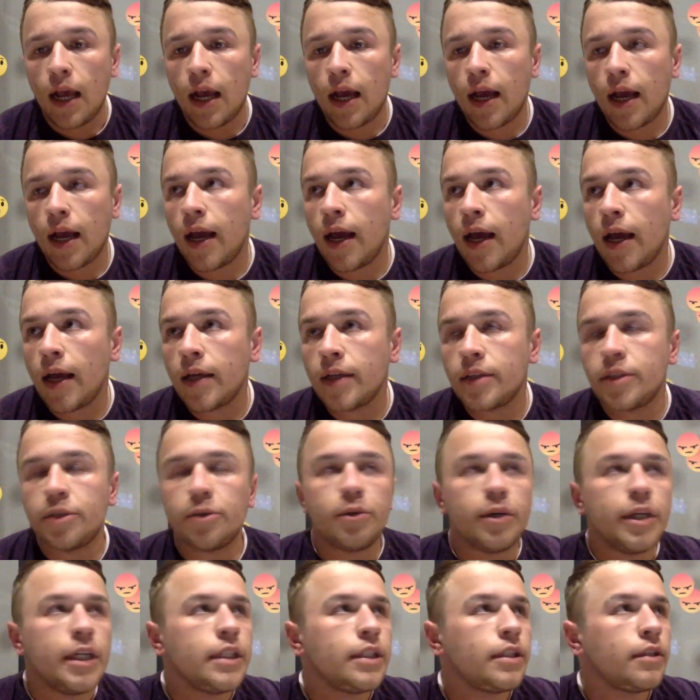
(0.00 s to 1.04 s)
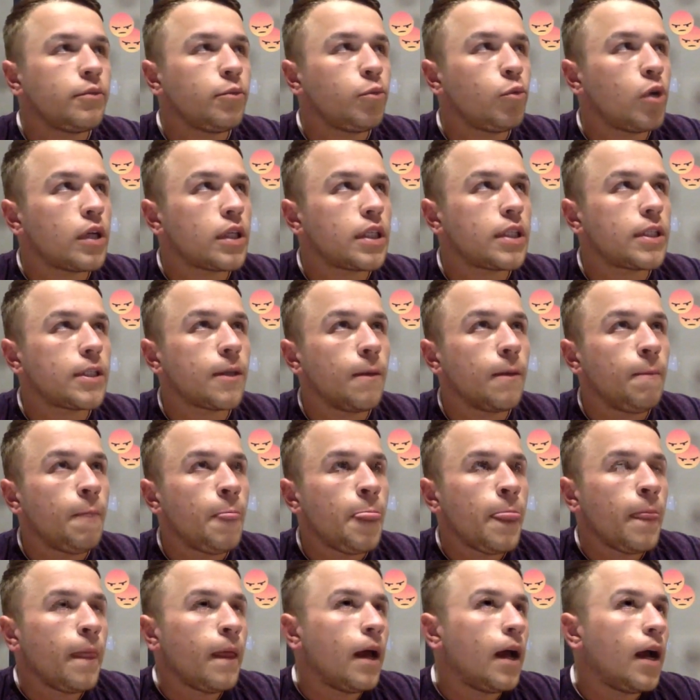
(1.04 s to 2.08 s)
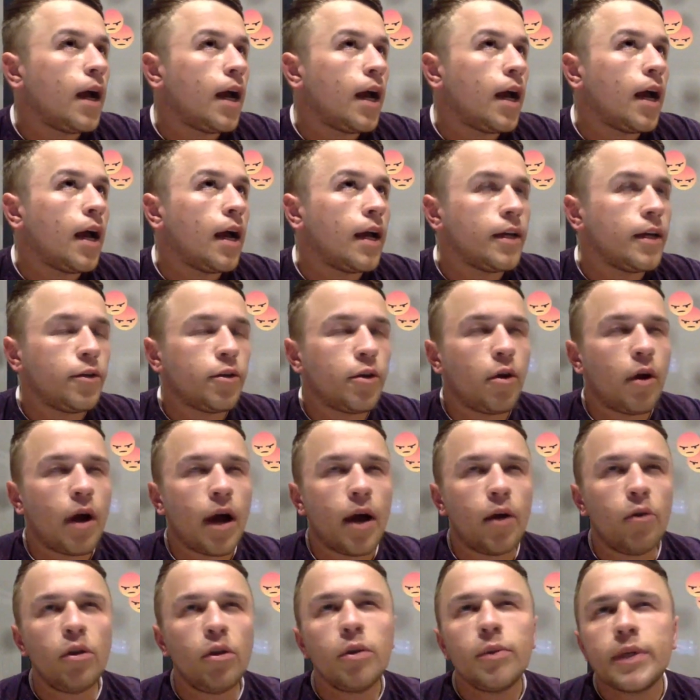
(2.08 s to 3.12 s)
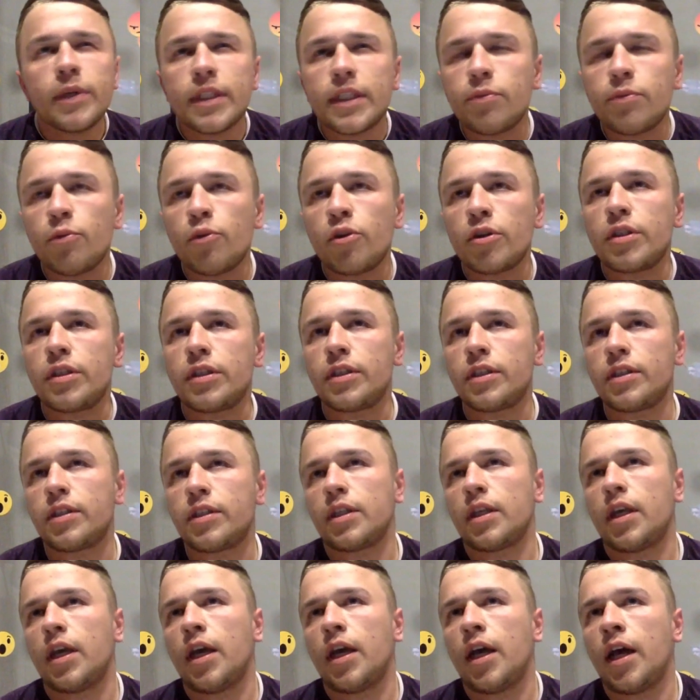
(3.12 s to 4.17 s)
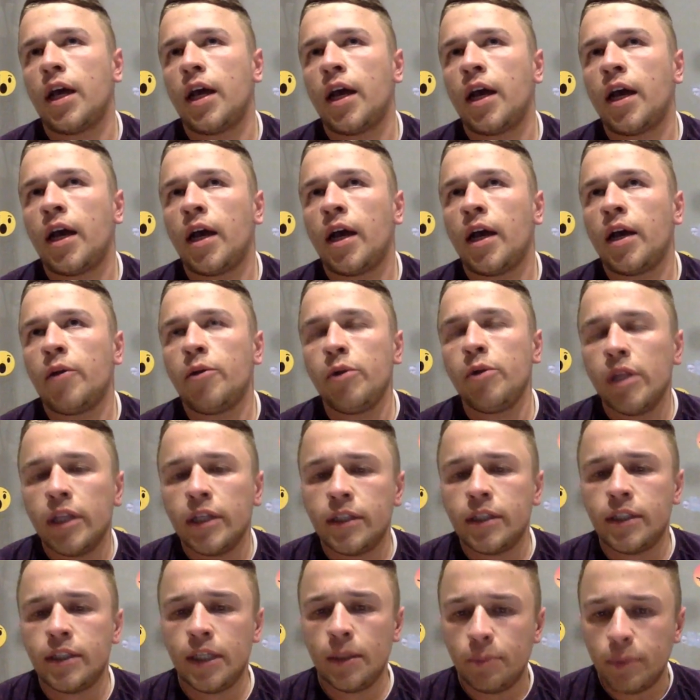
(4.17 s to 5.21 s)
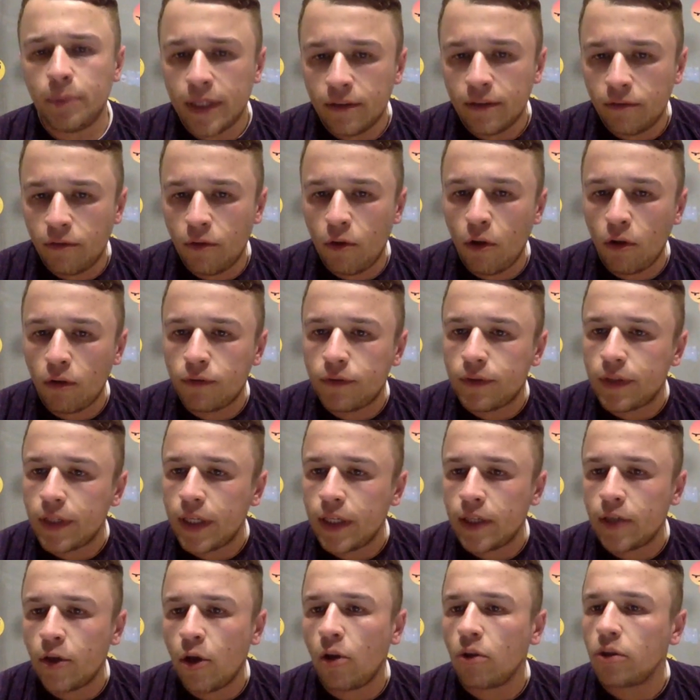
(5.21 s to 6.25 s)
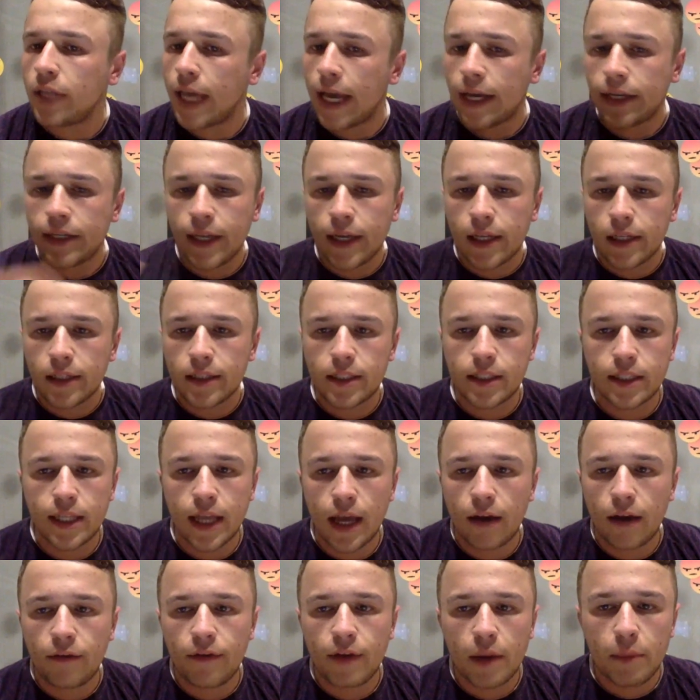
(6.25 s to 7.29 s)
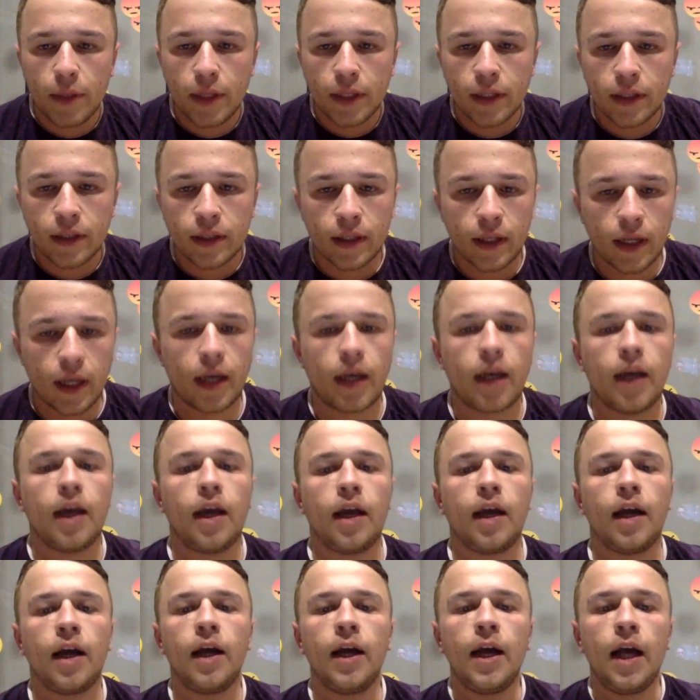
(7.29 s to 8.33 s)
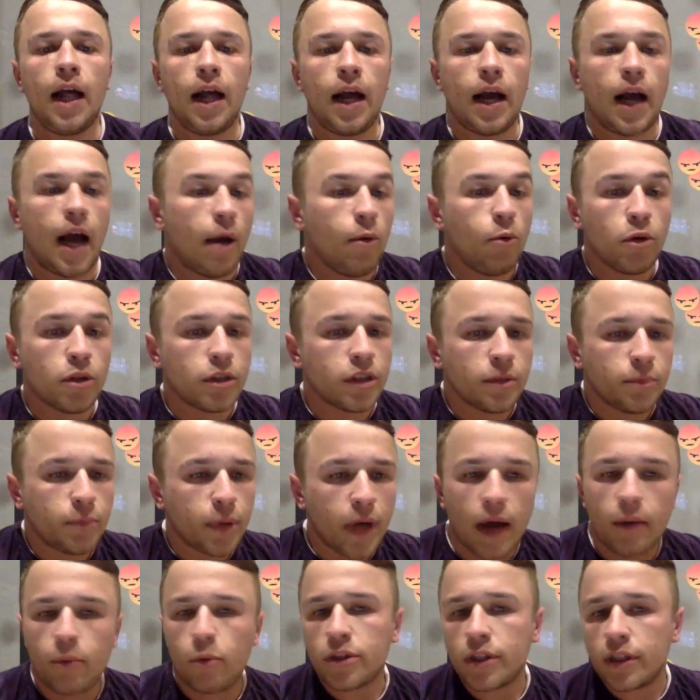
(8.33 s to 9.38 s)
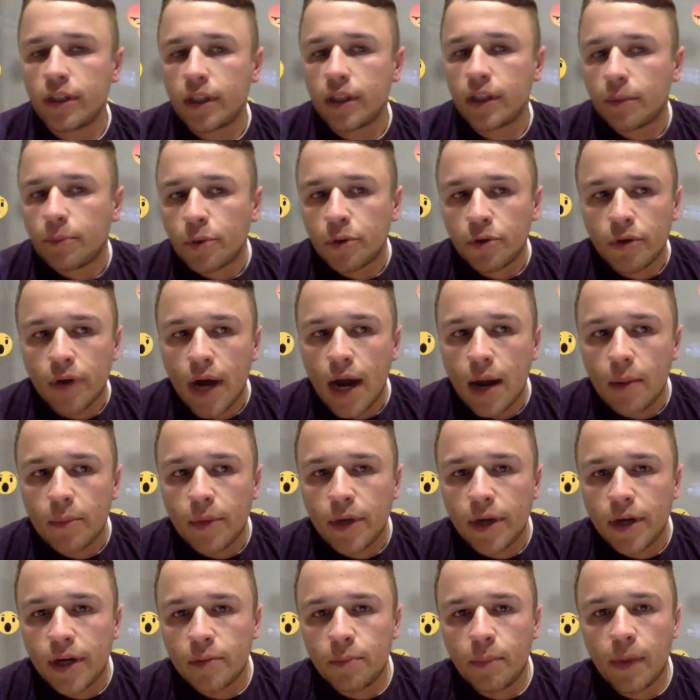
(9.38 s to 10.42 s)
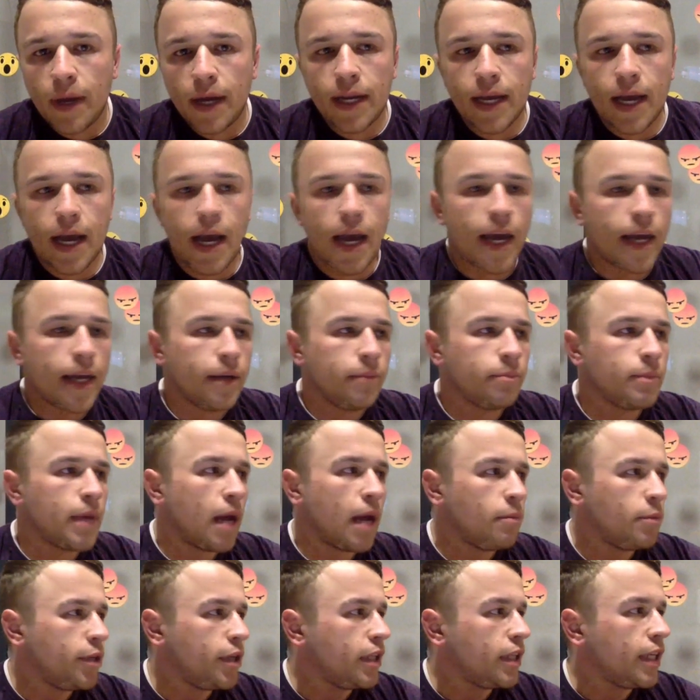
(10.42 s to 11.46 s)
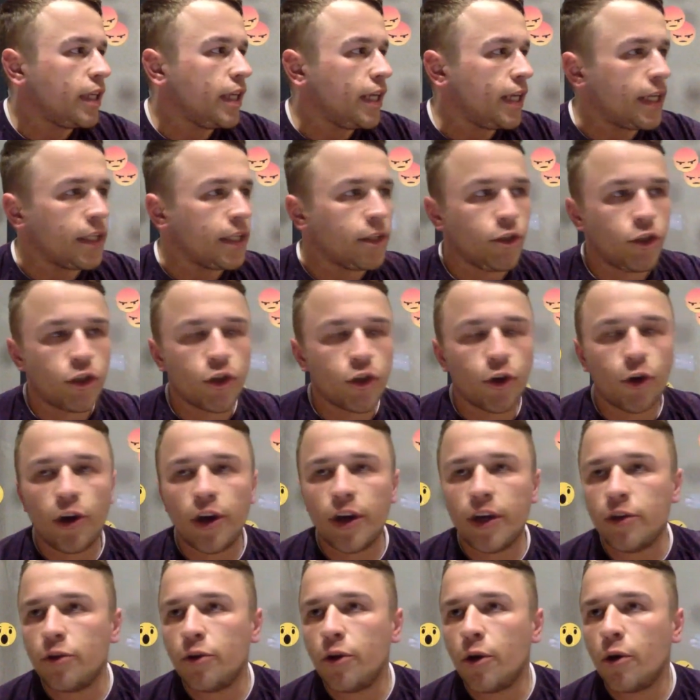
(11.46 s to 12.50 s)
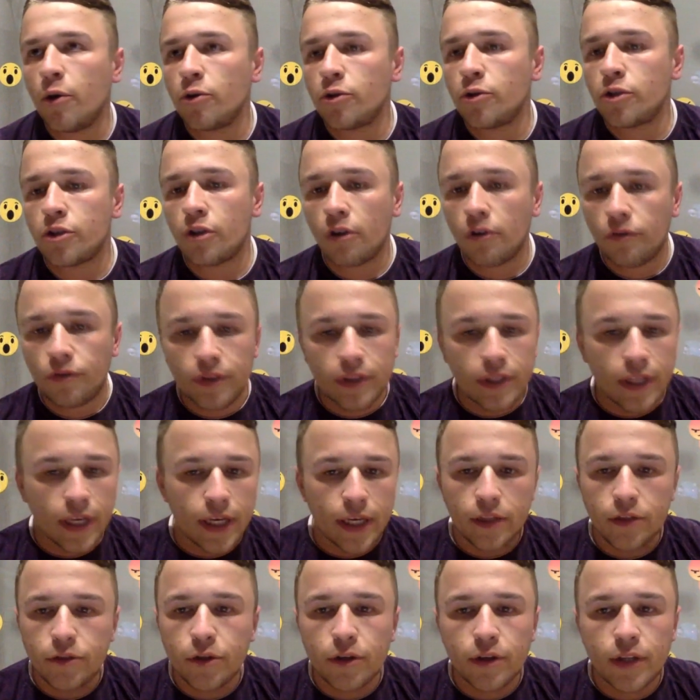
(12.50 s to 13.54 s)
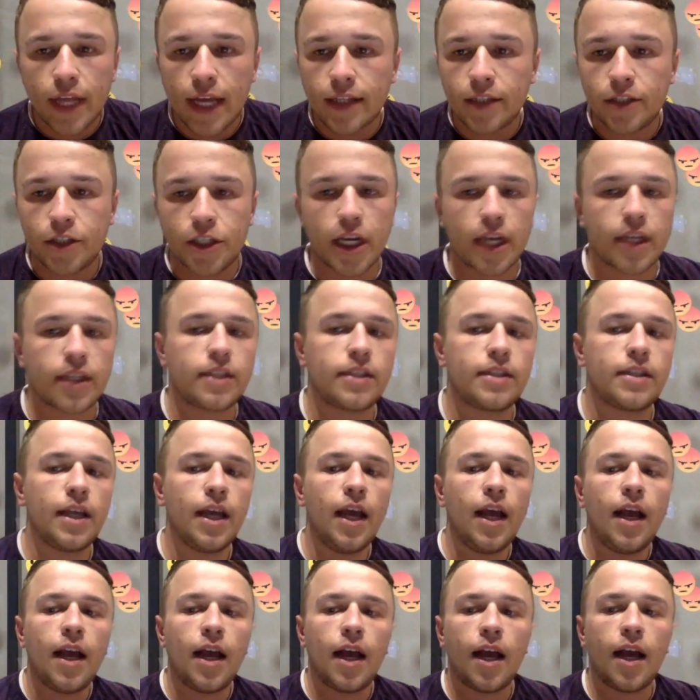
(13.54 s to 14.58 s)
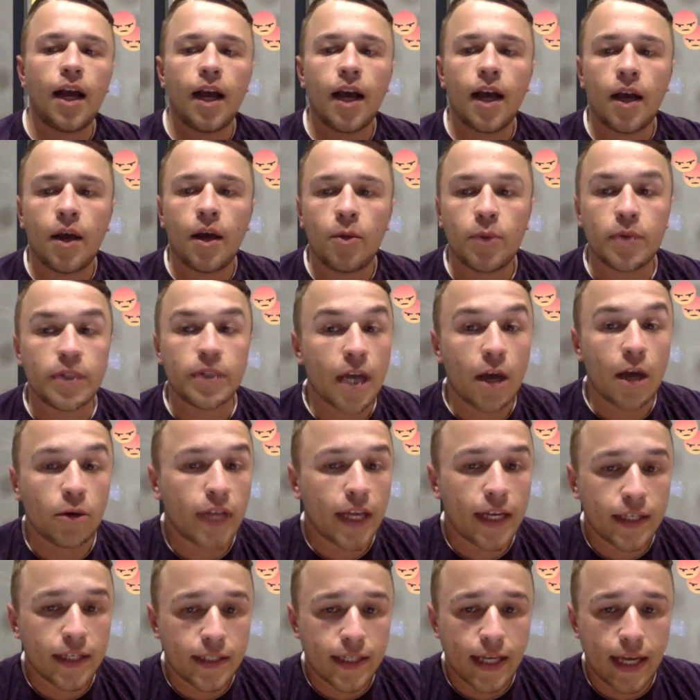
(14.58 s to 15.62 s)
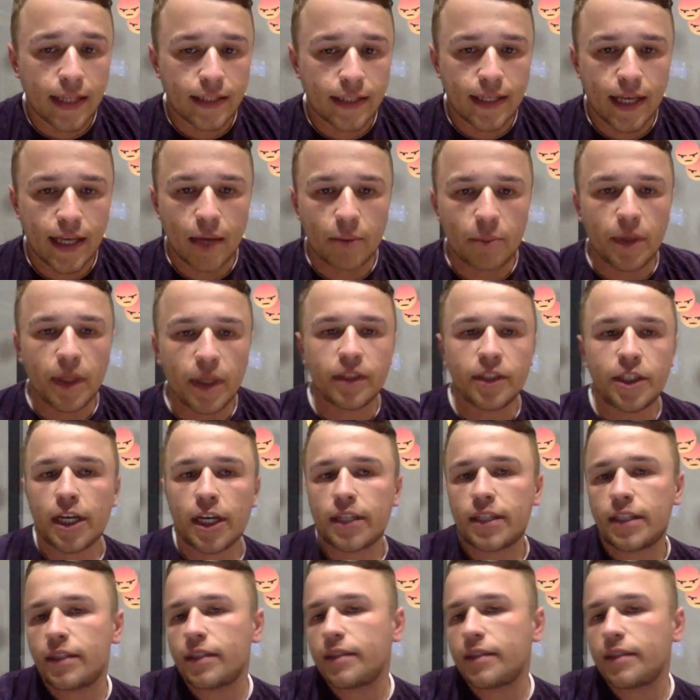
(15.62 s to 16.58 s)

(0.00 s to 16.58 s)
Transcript: Uh, the reason was, uh, you know, I always was uh, really deeply involved in all technical stuff. I mean, uh, I wasn't, I wasn't a programmer, but I, I really enjoy, you know, surfing the internet just uh, without any sense. I mean, just.